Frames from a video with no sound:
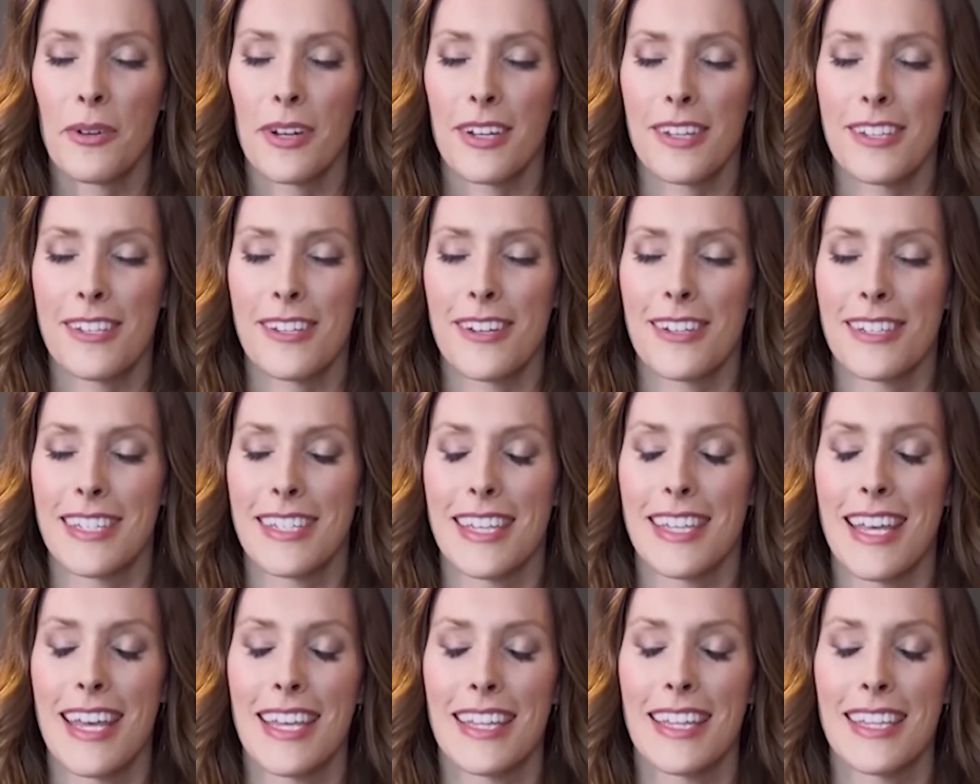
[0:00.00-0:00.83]
We're going to start
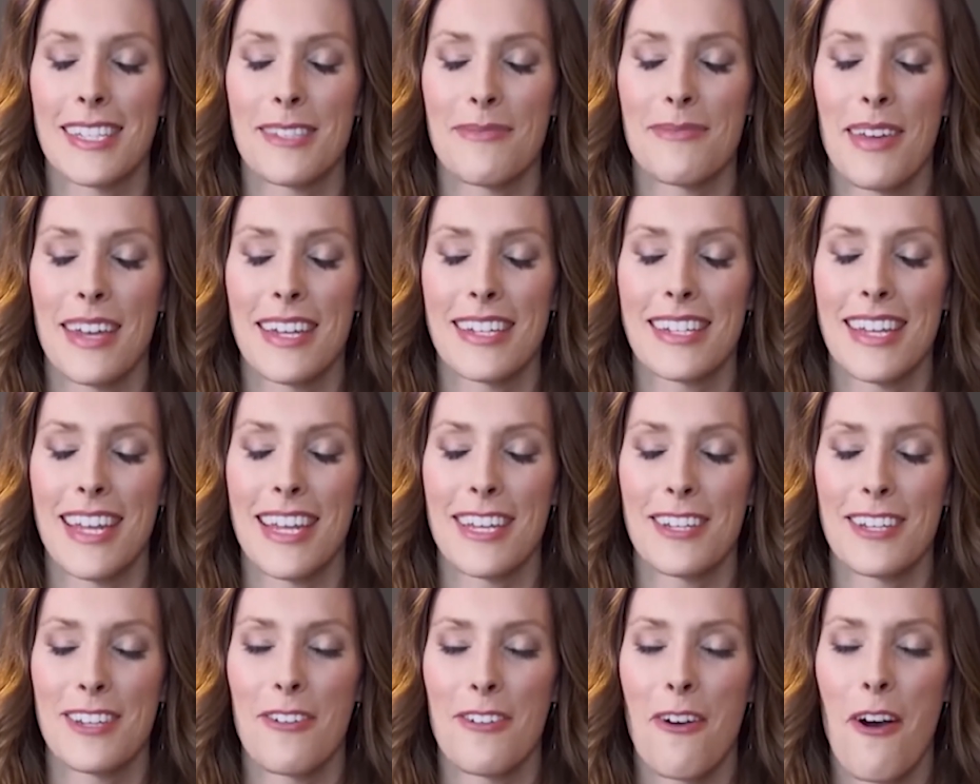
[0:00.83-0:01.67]
to take this
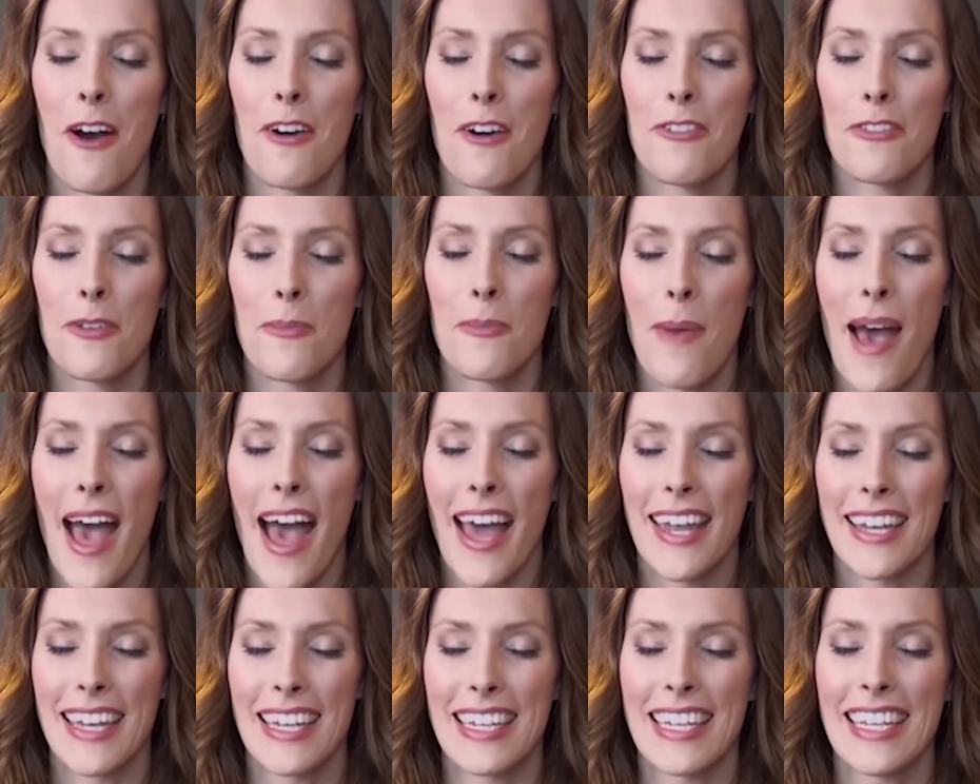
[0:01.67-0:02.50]
meditation off the
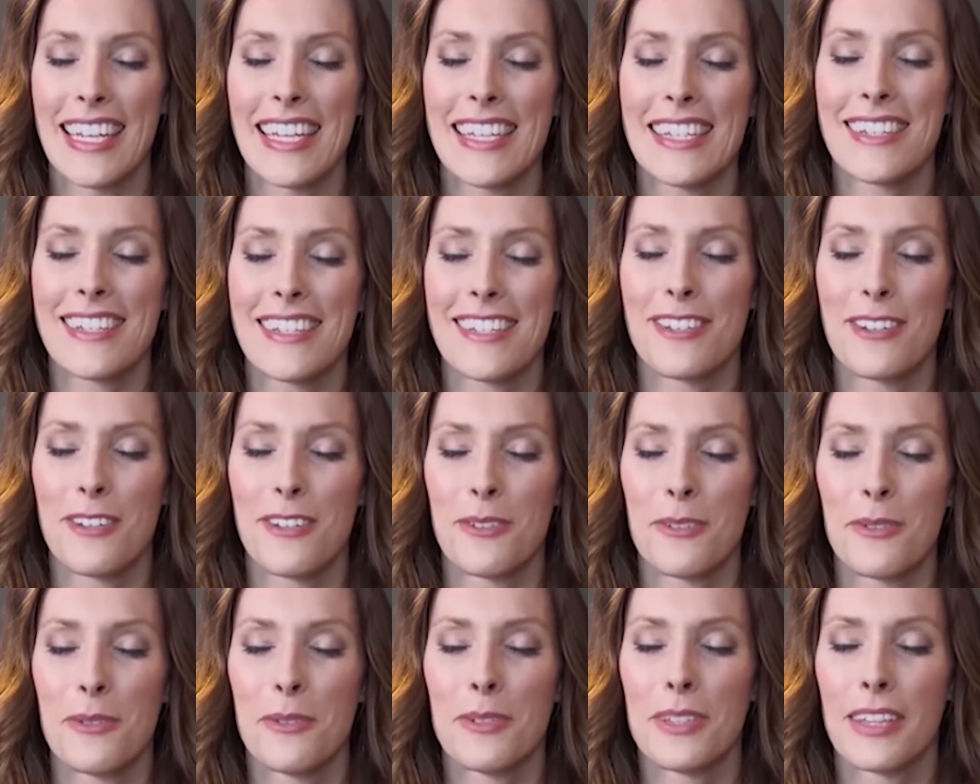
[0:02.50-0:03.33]
mat and
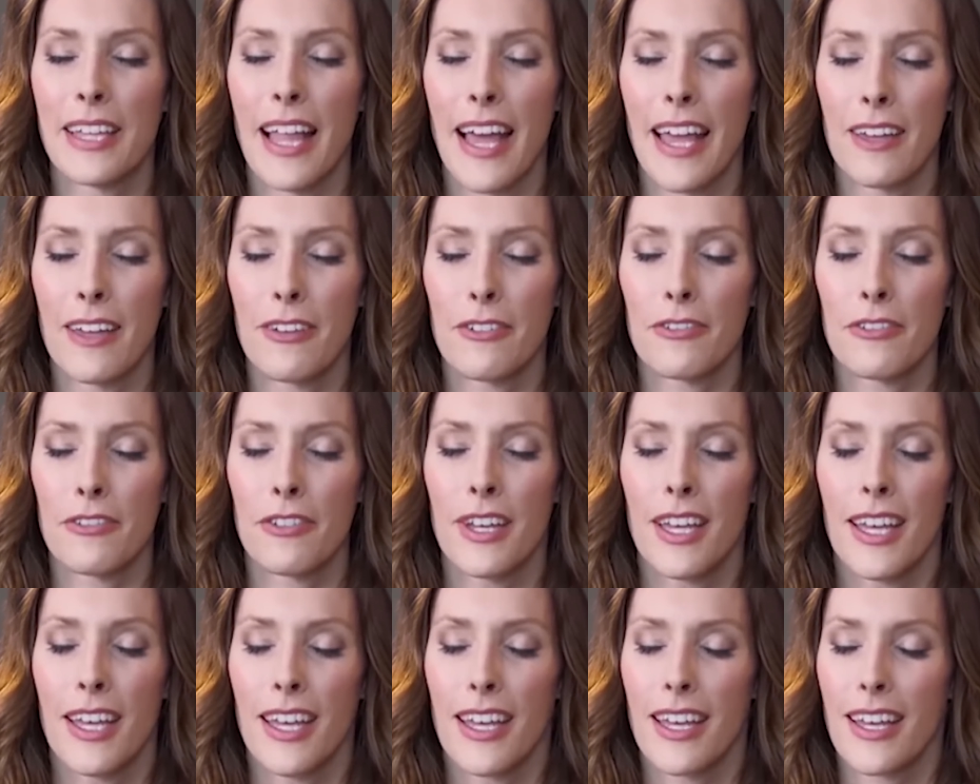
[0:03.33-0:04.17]
into
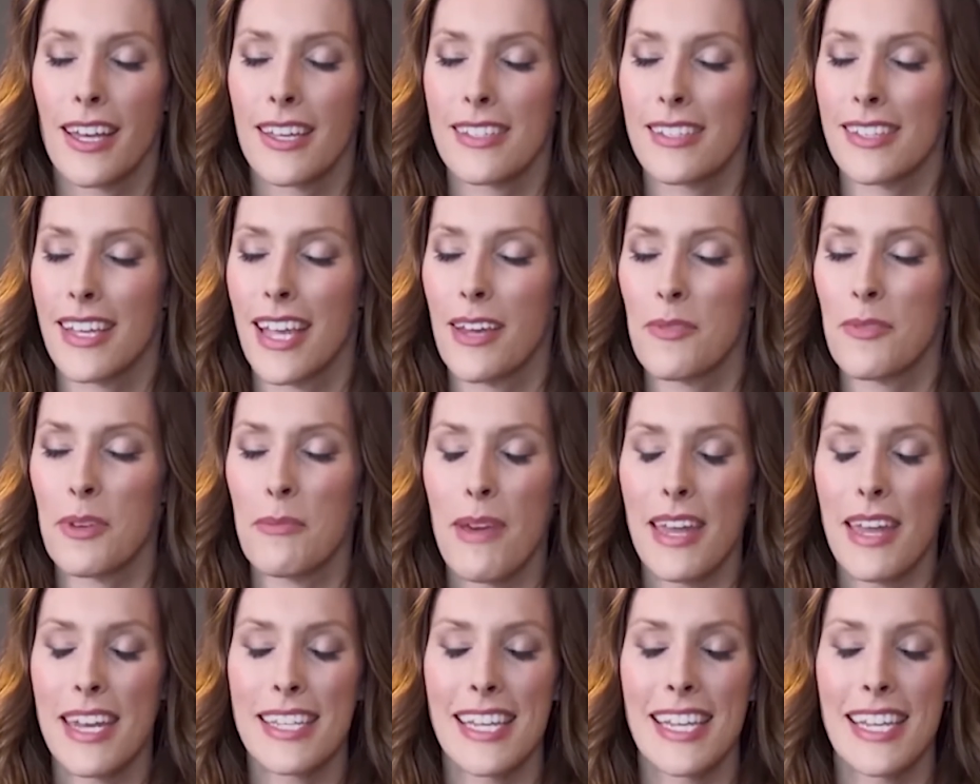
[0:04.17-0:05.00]
life, Because again, we
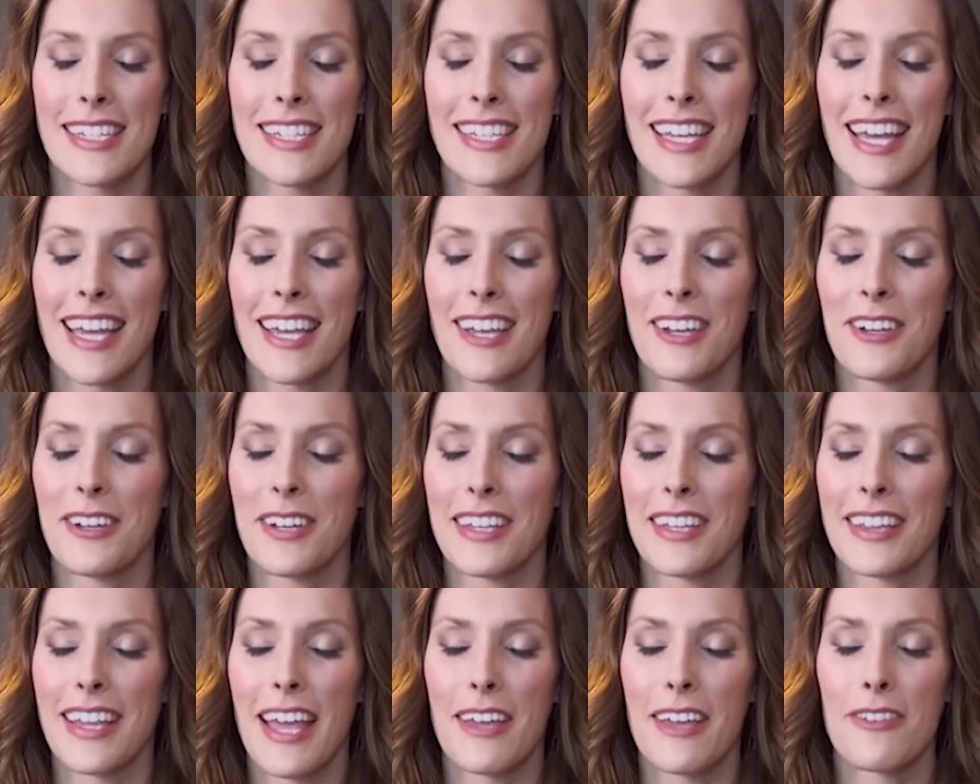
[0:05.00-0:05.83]
meditate to get
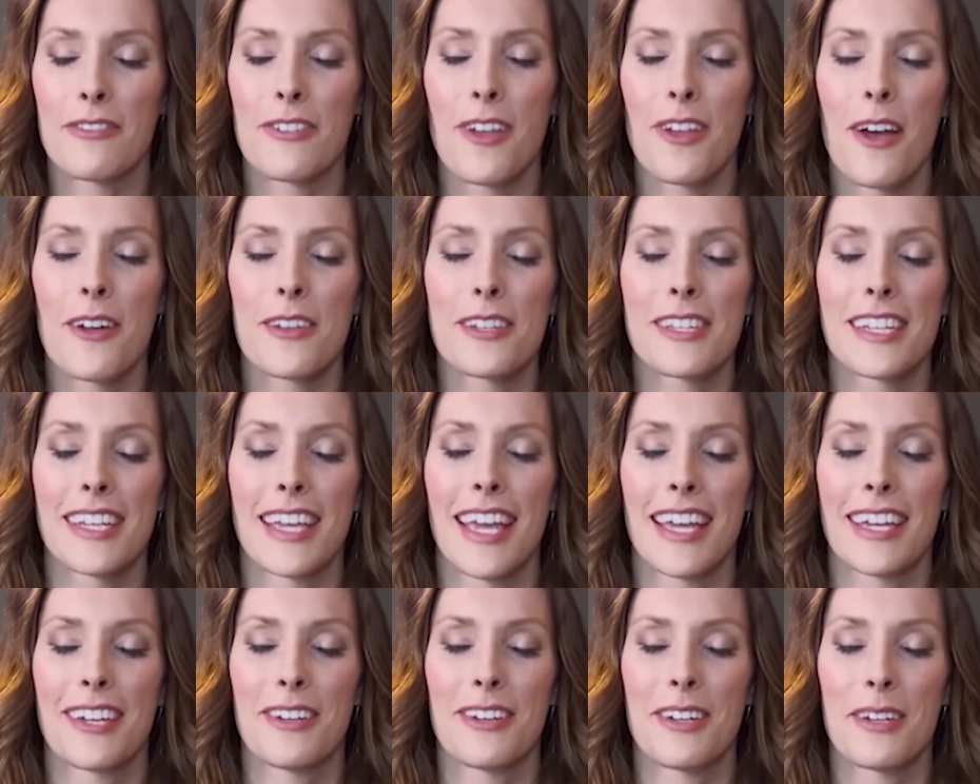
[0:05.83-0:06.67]
good at life, not
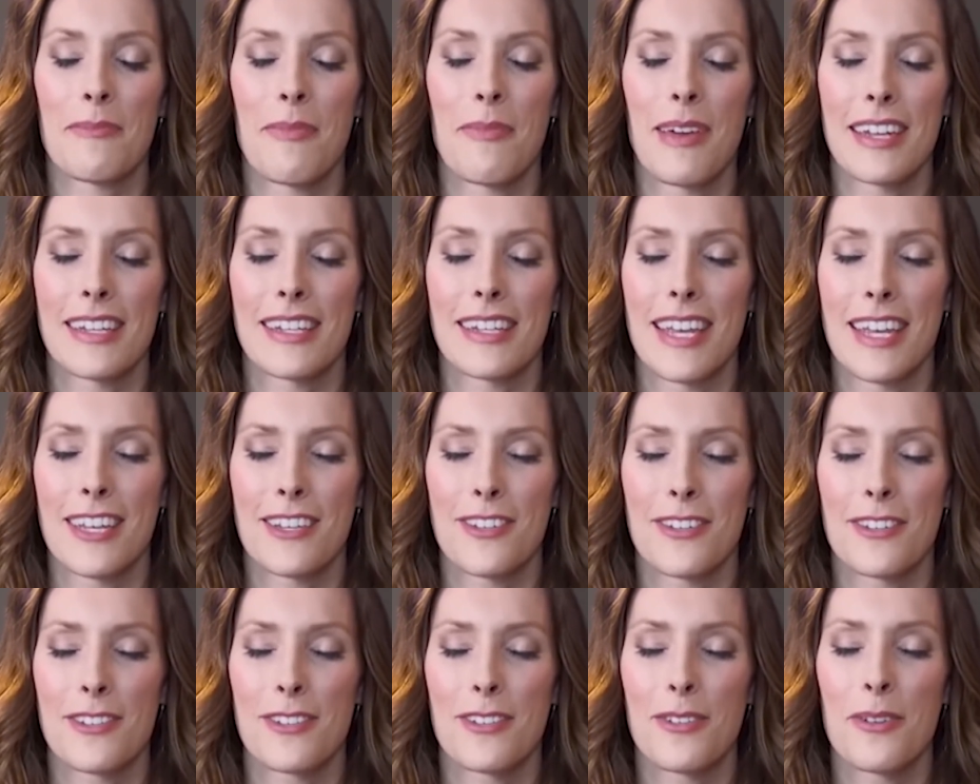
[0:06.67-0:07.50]
to get good at
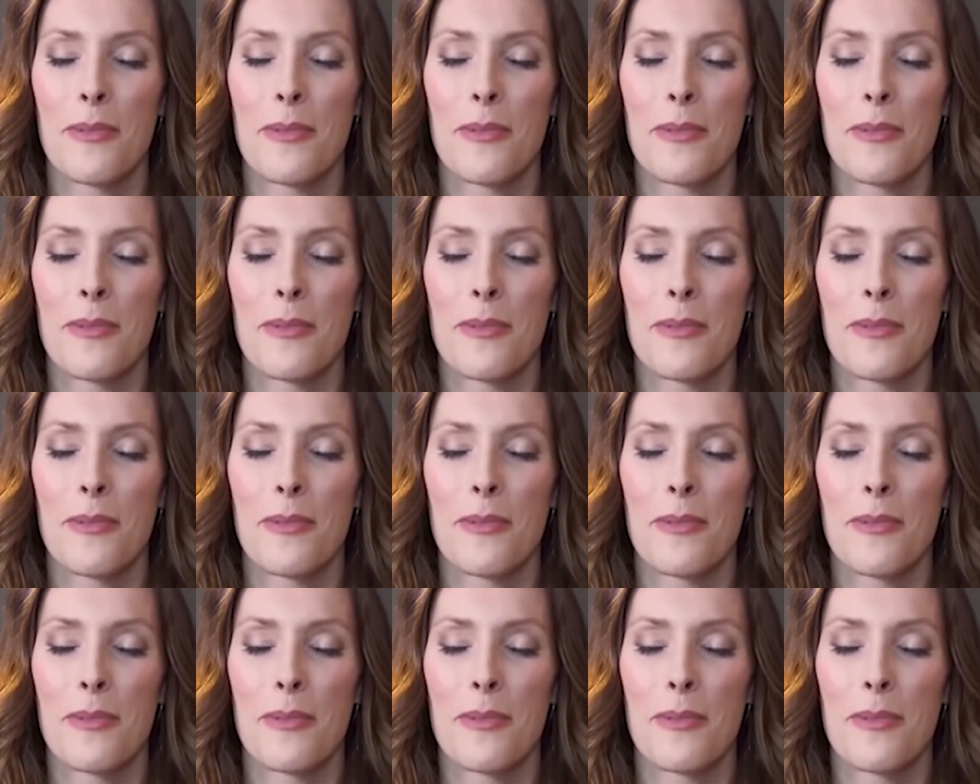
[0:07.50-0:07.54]
meditation.